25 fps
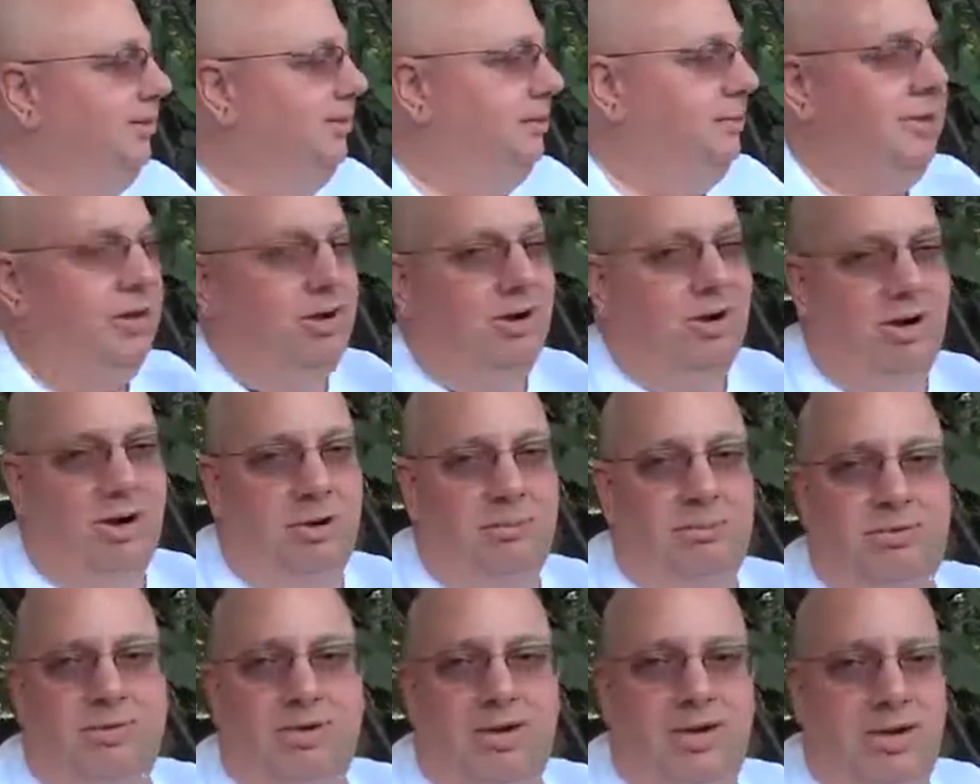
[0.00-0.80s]
Well, my
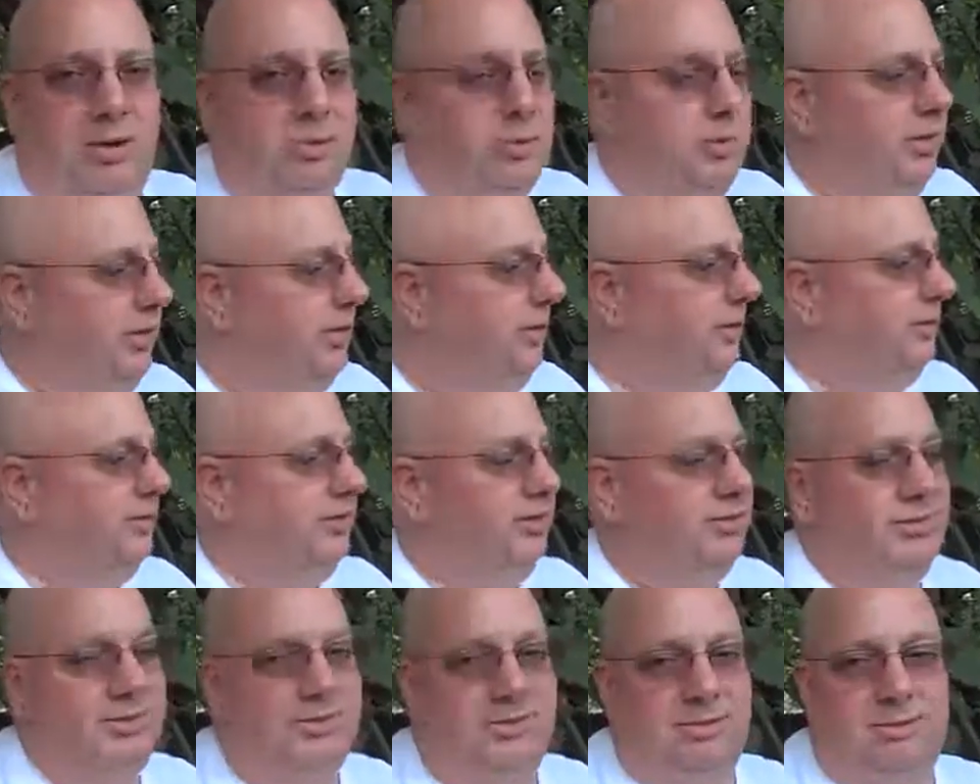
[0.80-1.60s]
arm's kind of weak
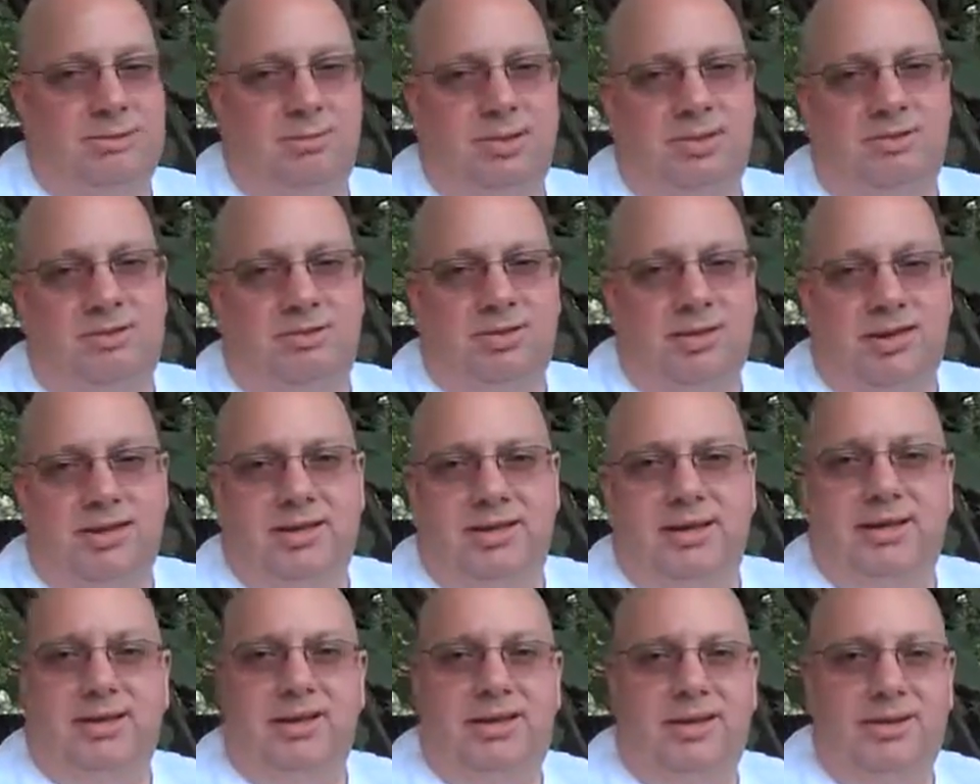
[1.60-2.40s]
and this is a bit
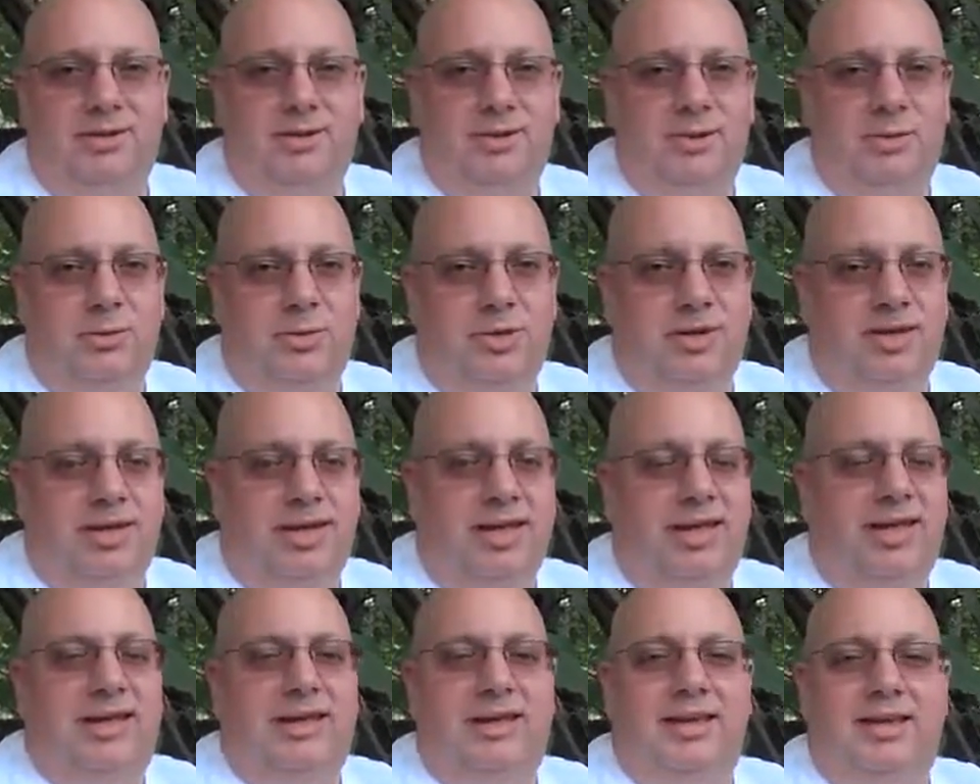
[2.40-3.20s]
thick and I can't do it one
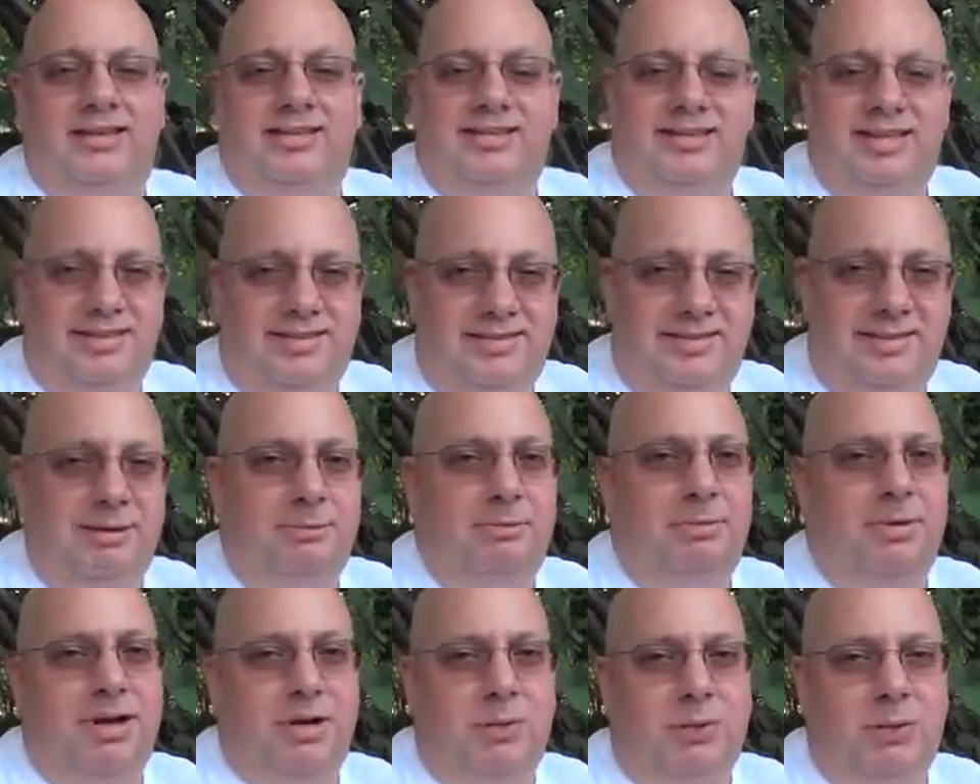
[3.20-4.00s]
hand. It's easy
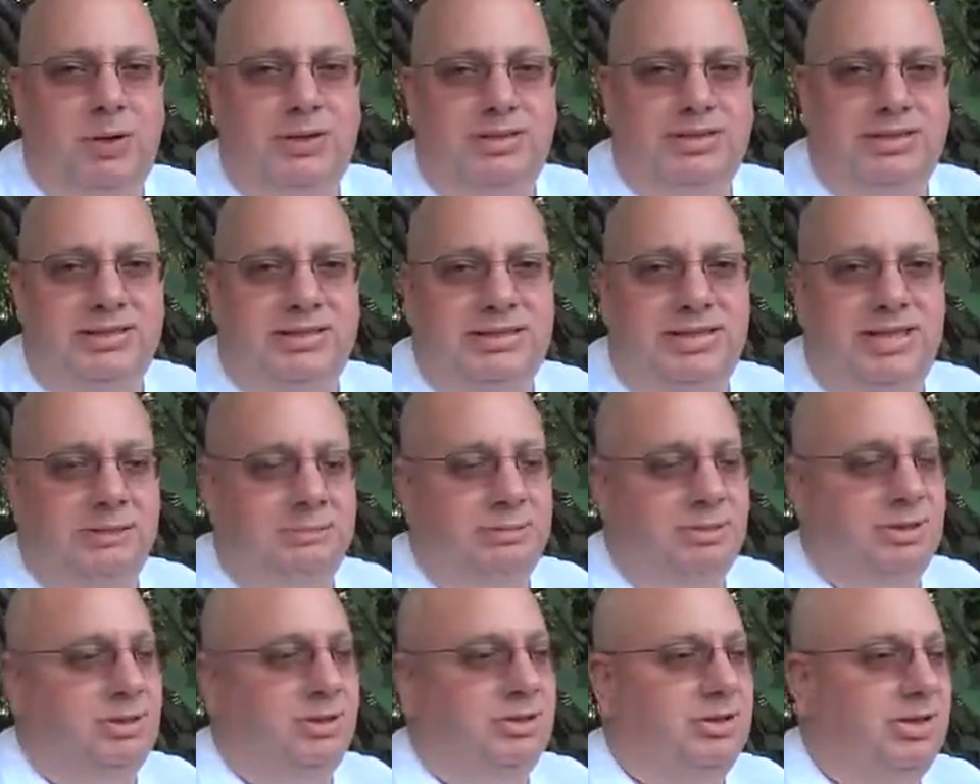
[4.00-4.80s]
to break one
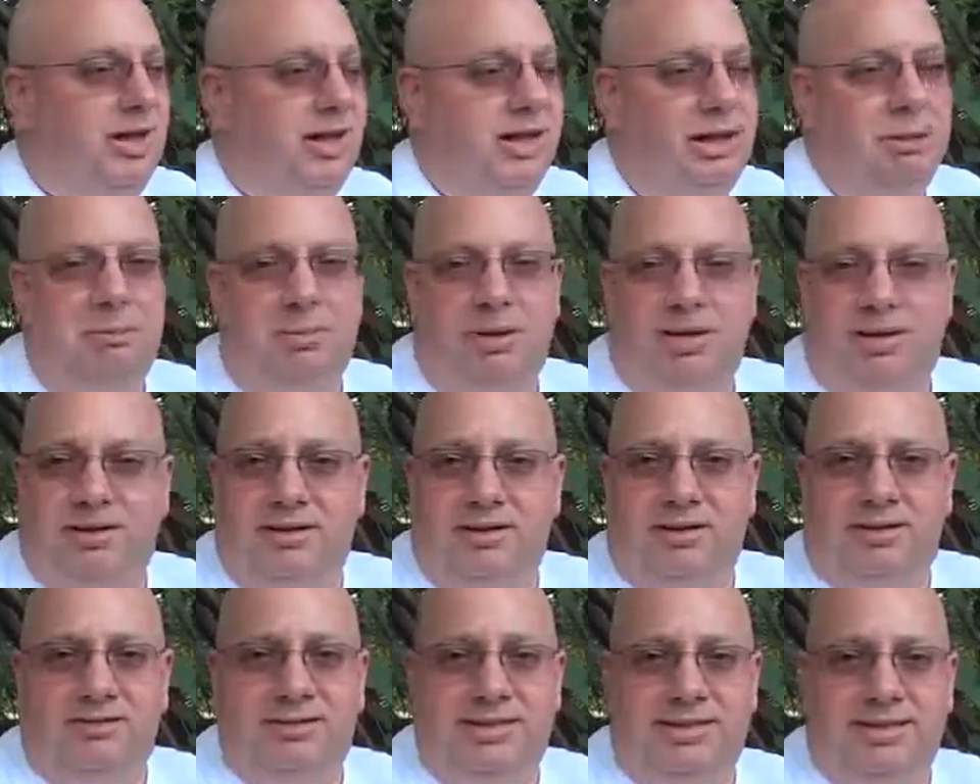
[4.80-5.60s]
stick, but you tie a
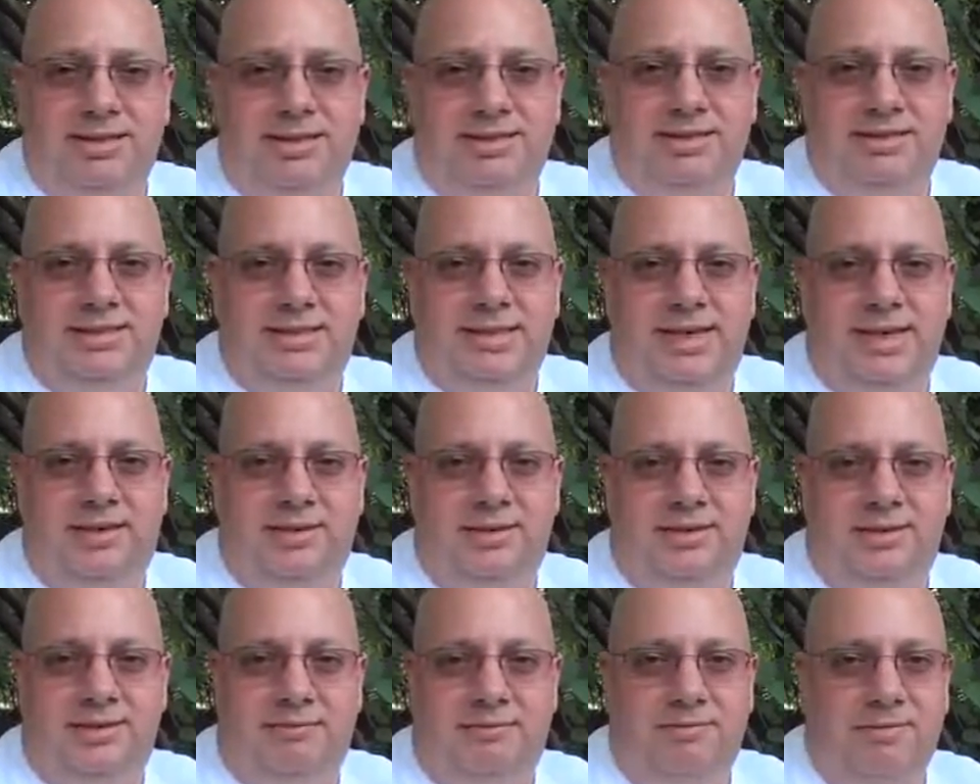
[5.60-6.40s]
bundle of sticks
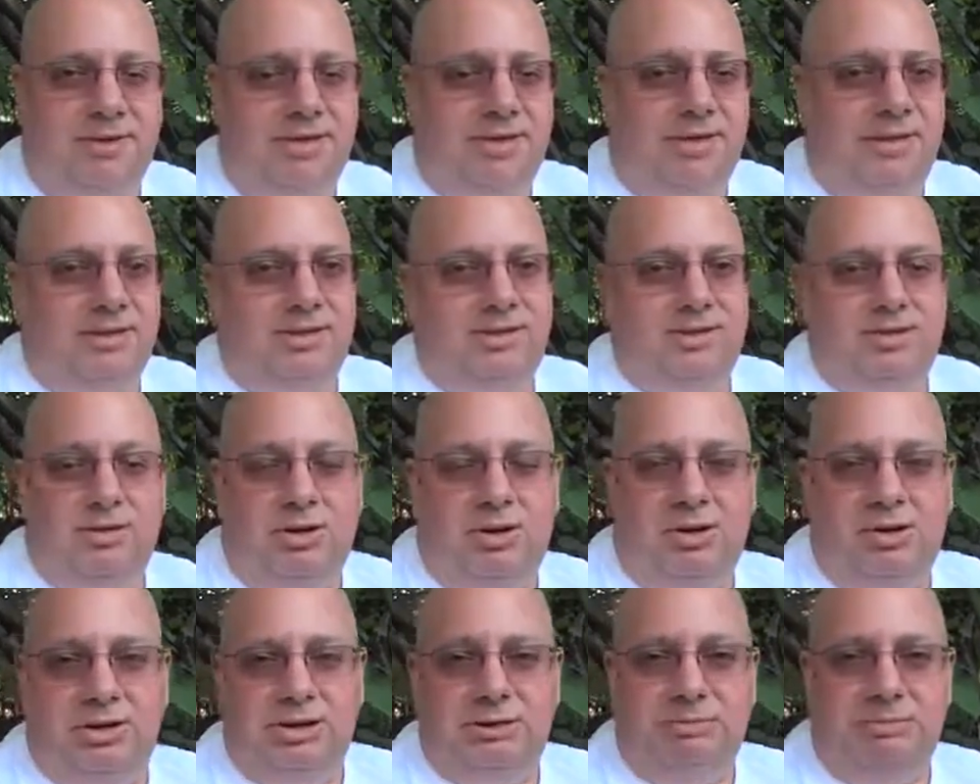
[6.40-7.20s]
together,
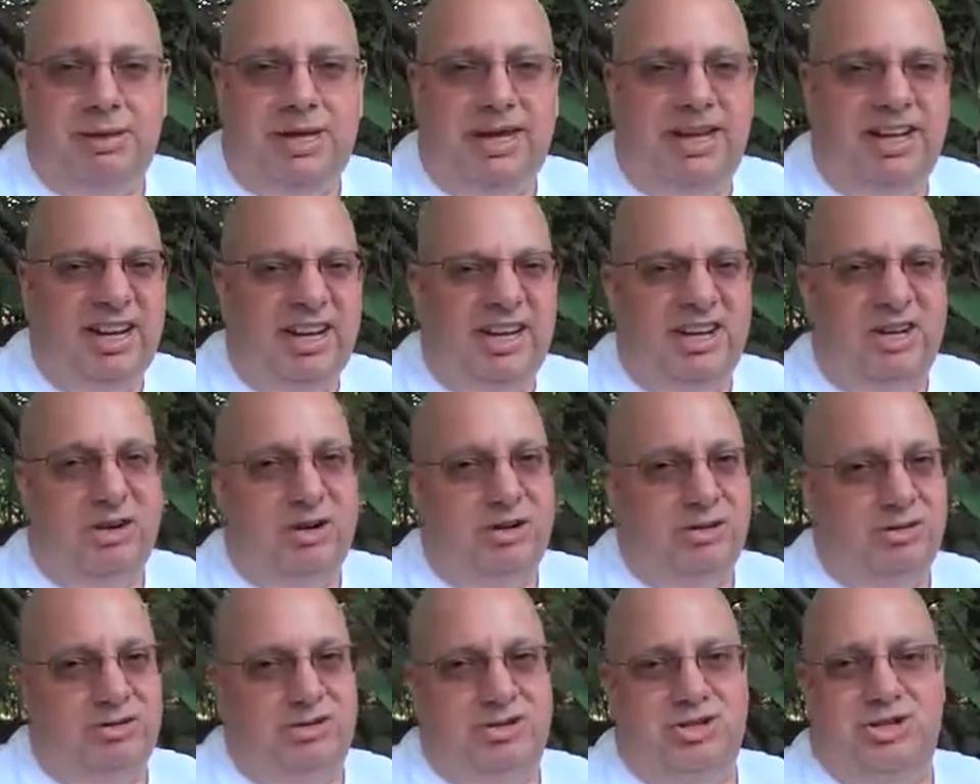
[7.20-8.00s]
strongest man on
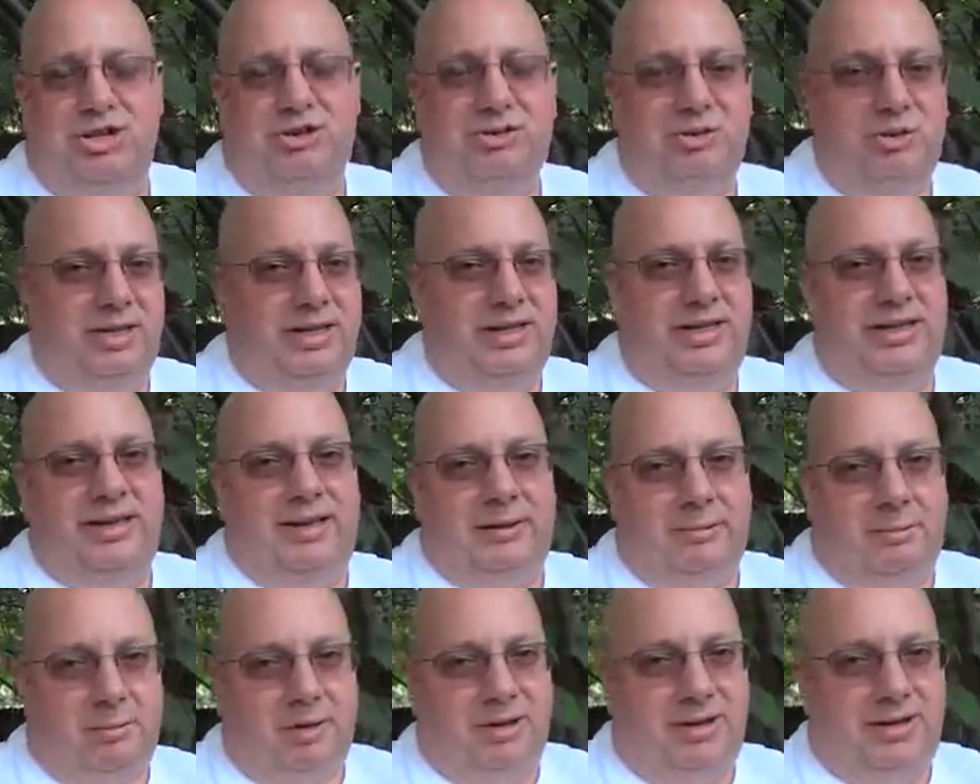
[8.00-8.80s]
earth generally
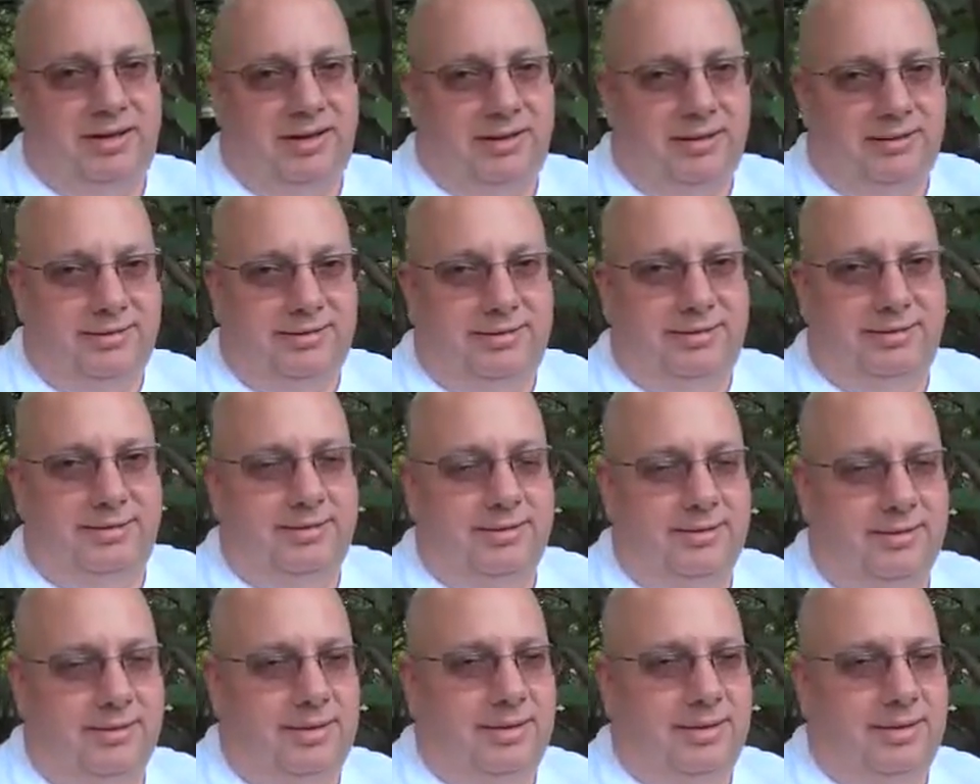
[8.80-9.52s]
can't break it.